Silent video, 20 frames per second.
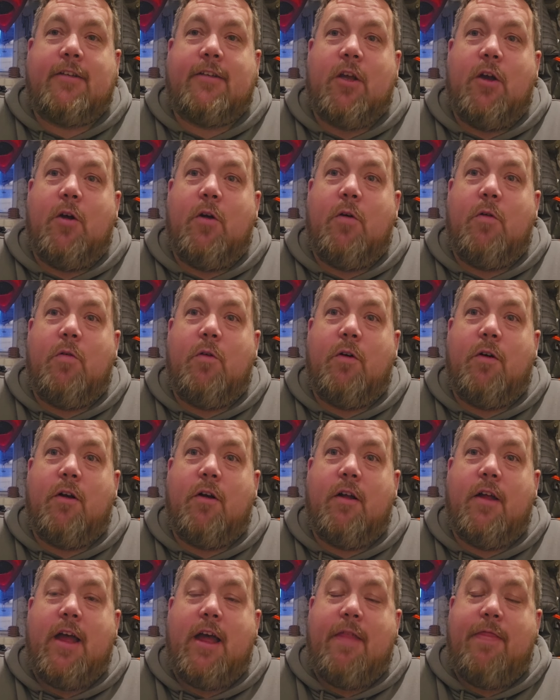So
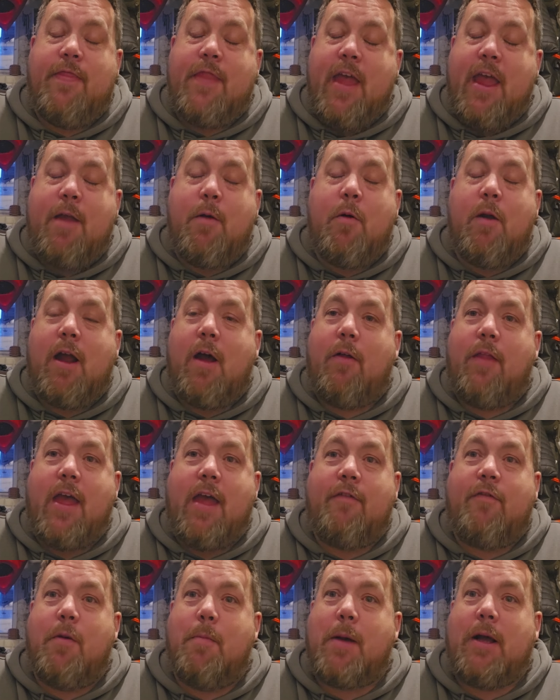they were out
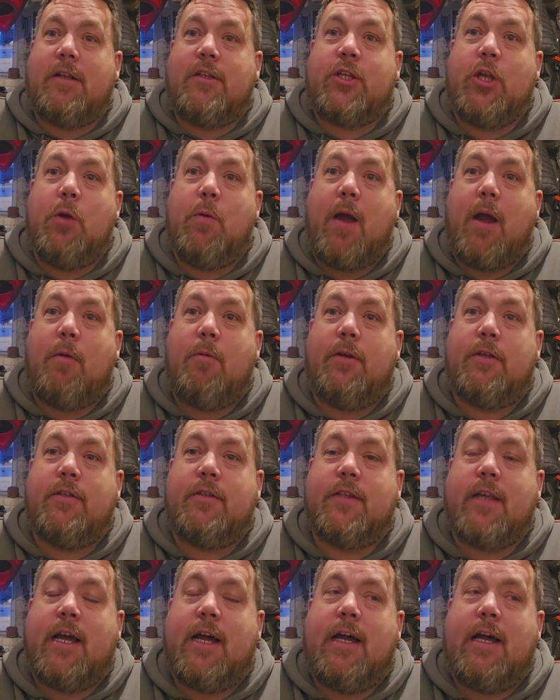there for about two hours,